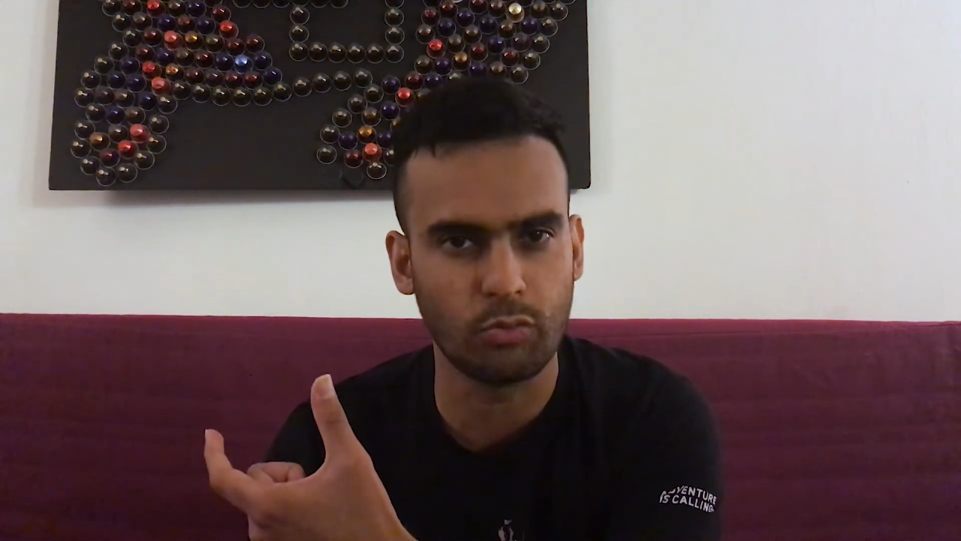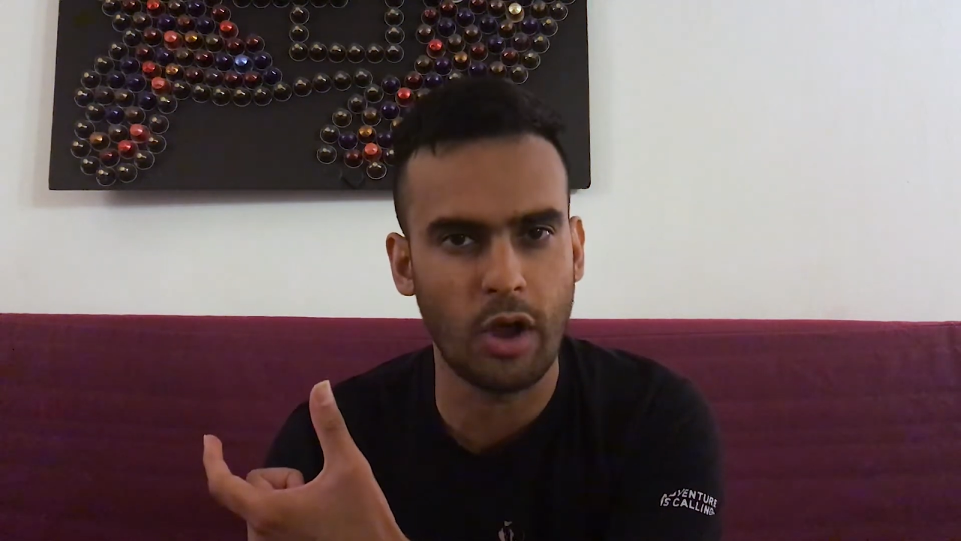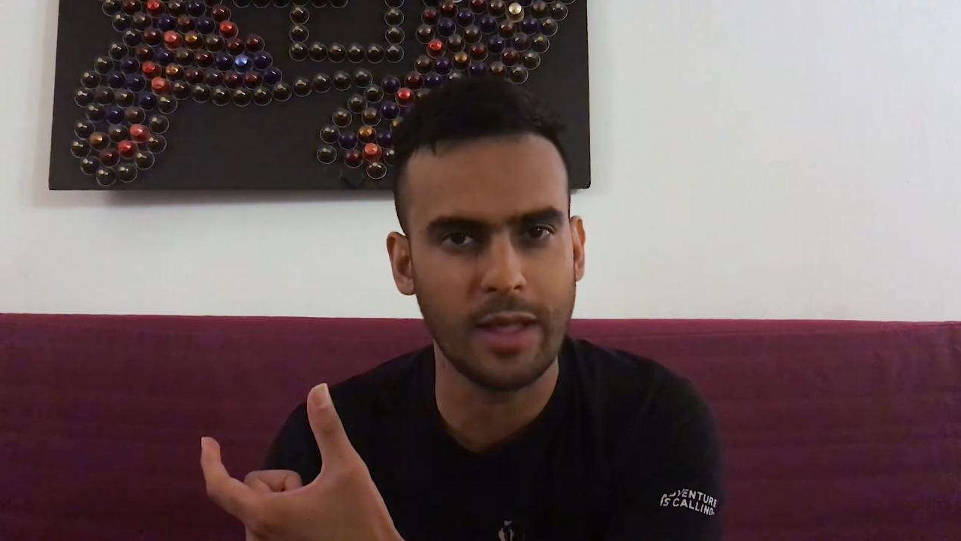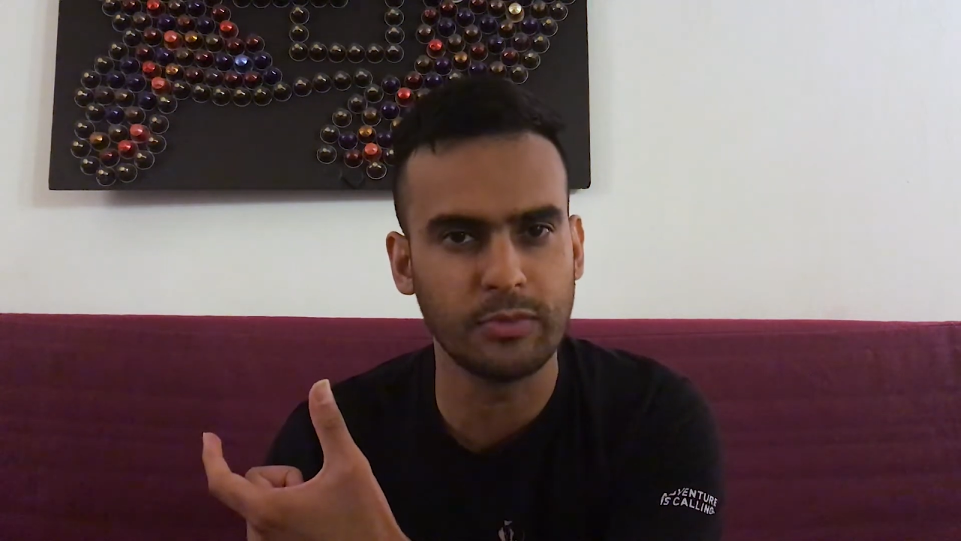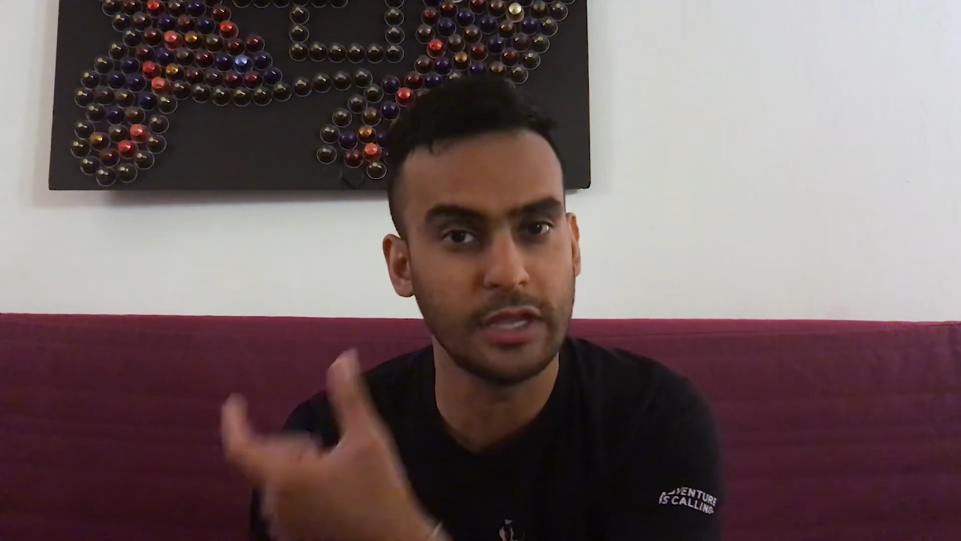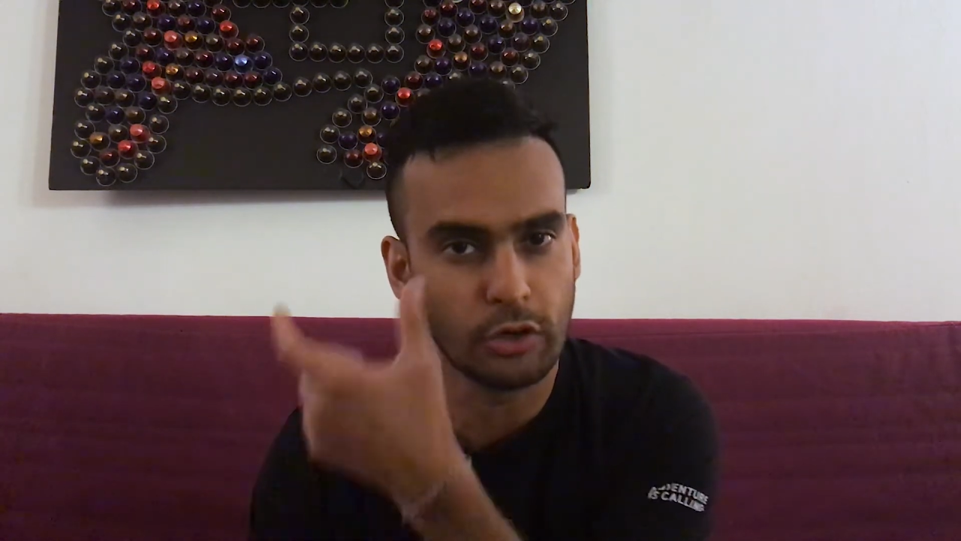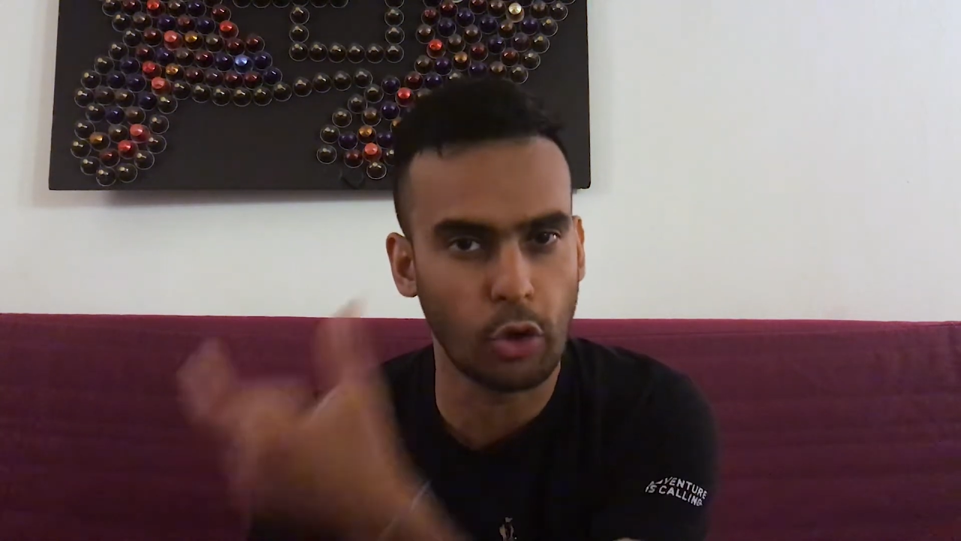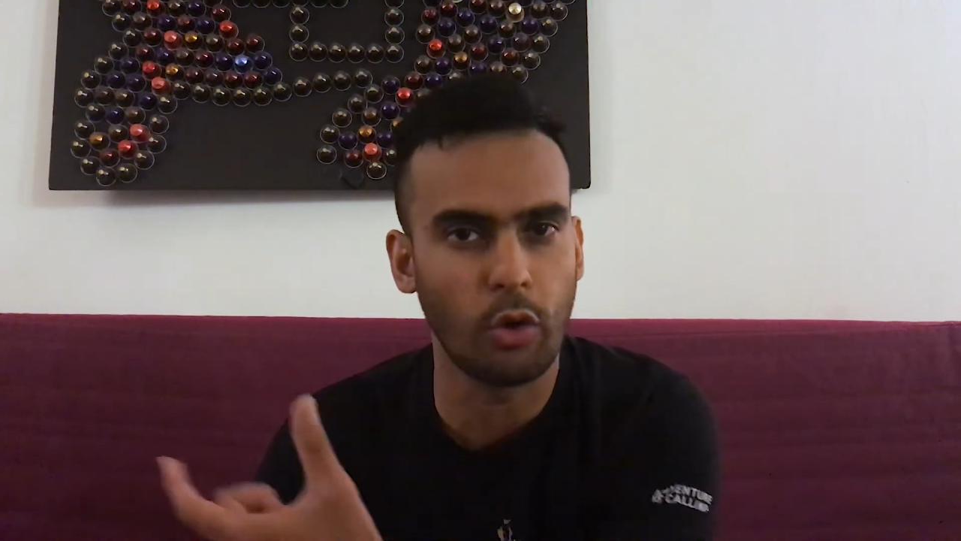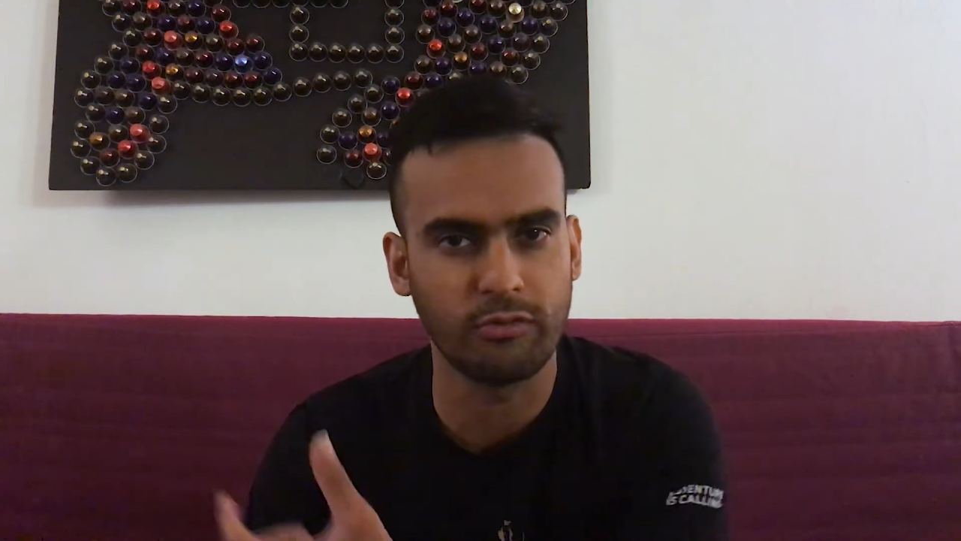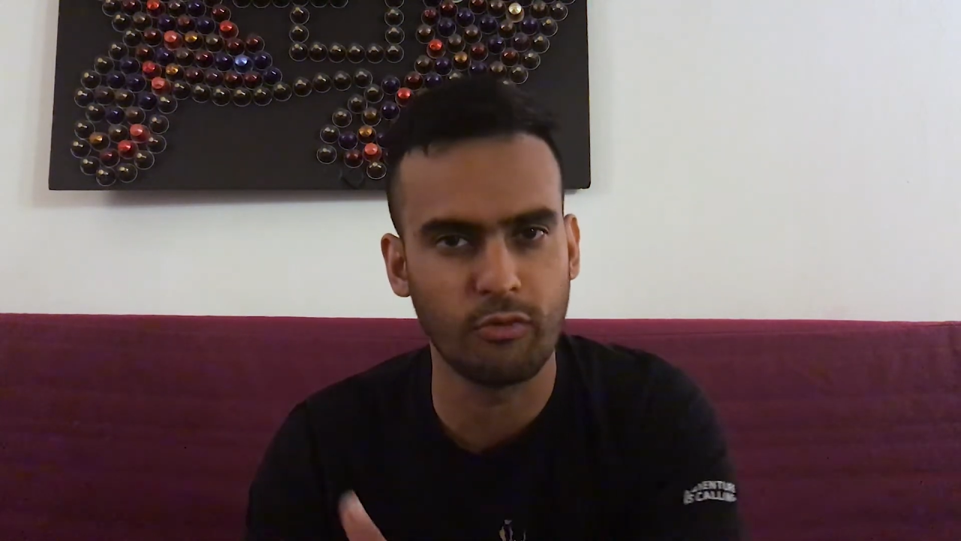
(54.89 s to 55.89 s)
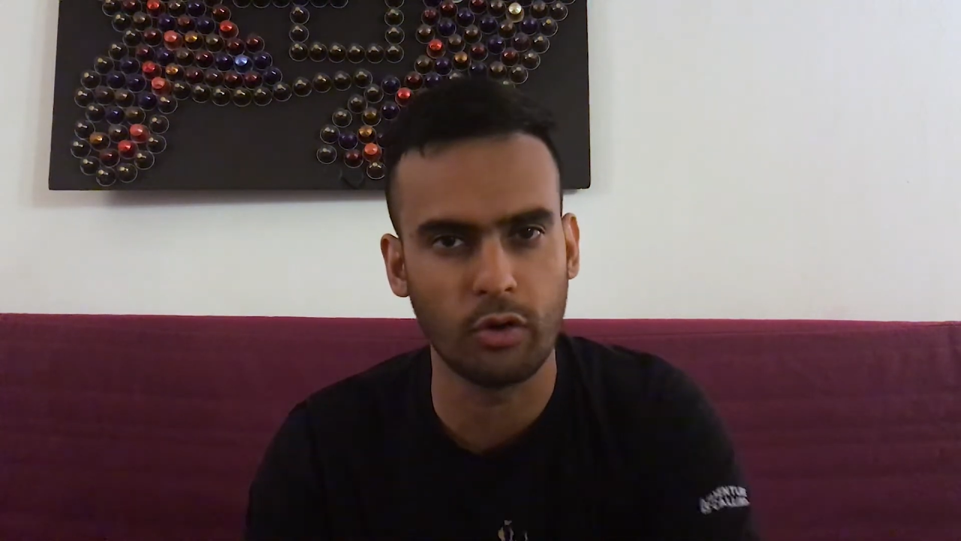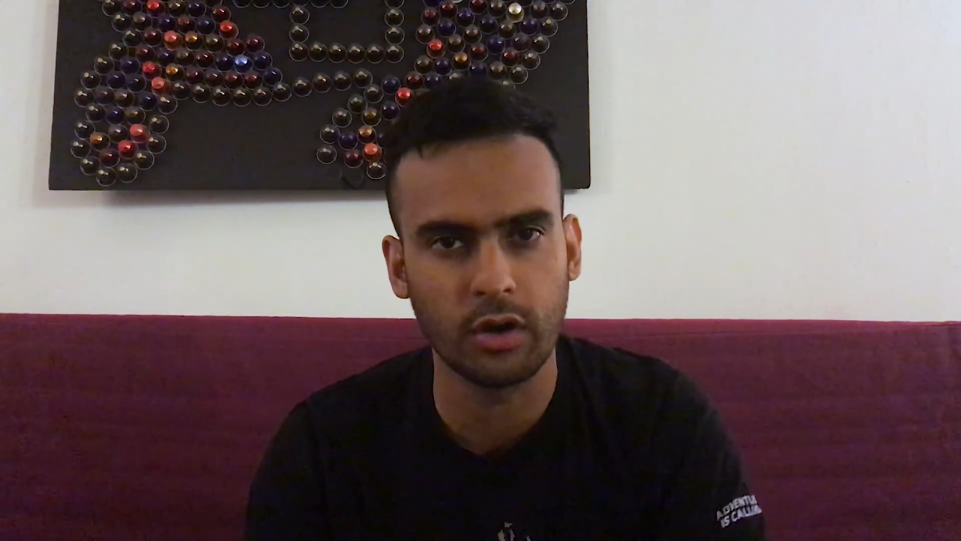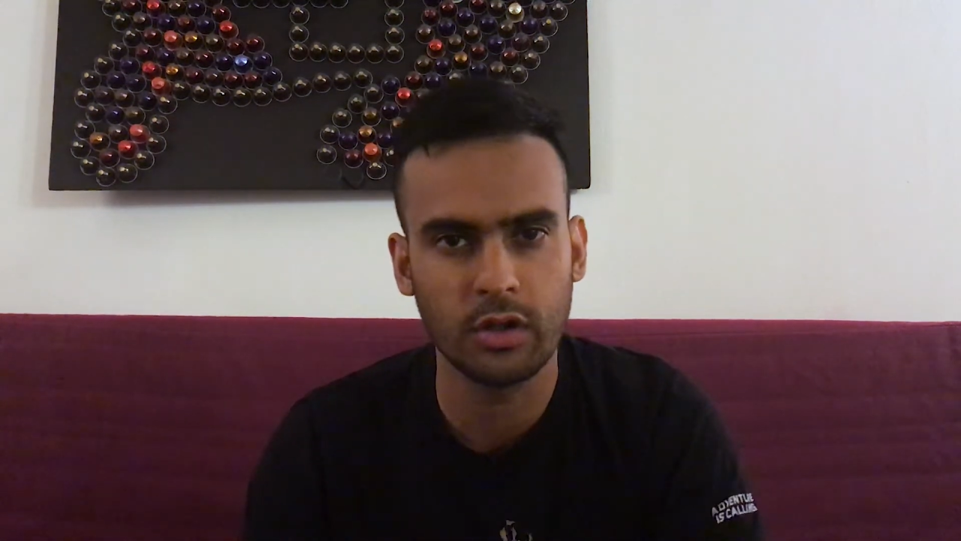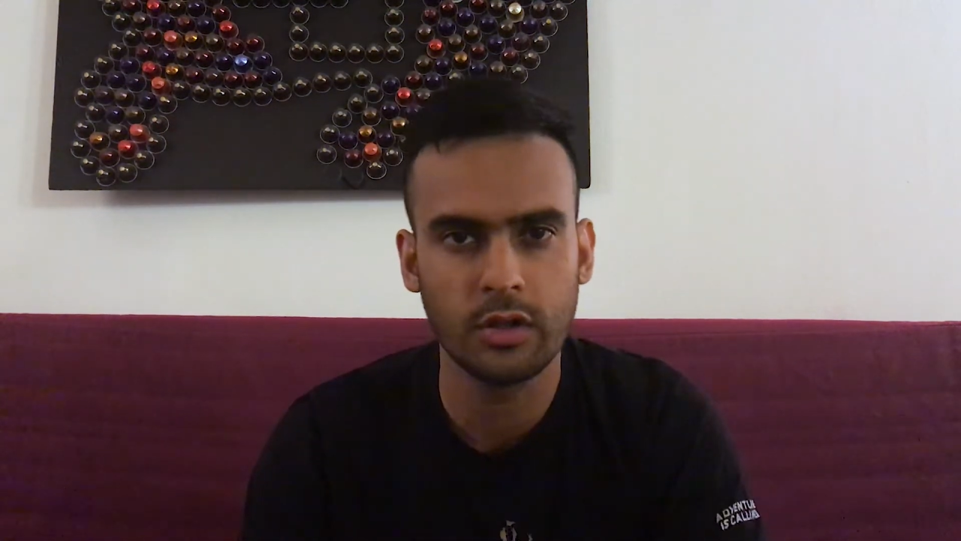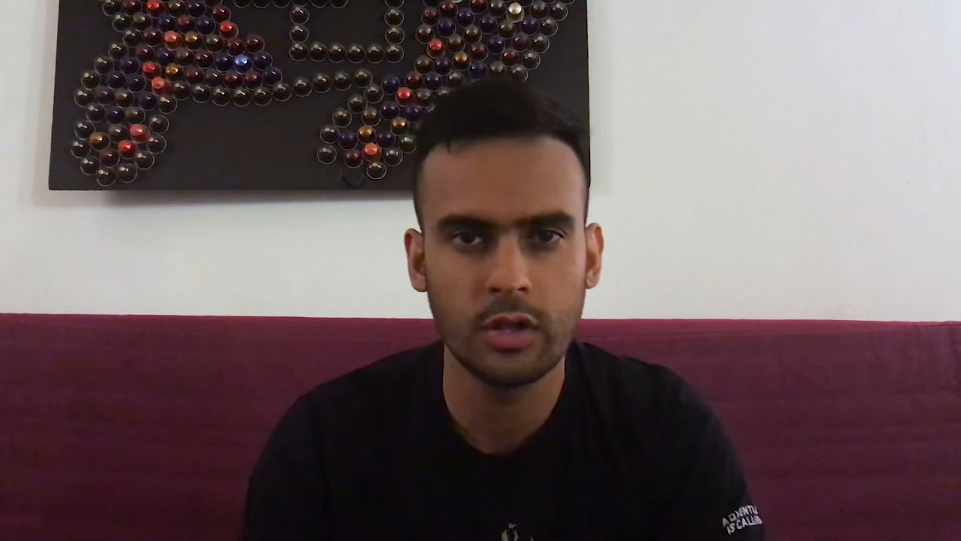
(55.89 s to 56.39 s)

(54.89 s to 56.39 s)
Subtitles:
rhyme that you're going for.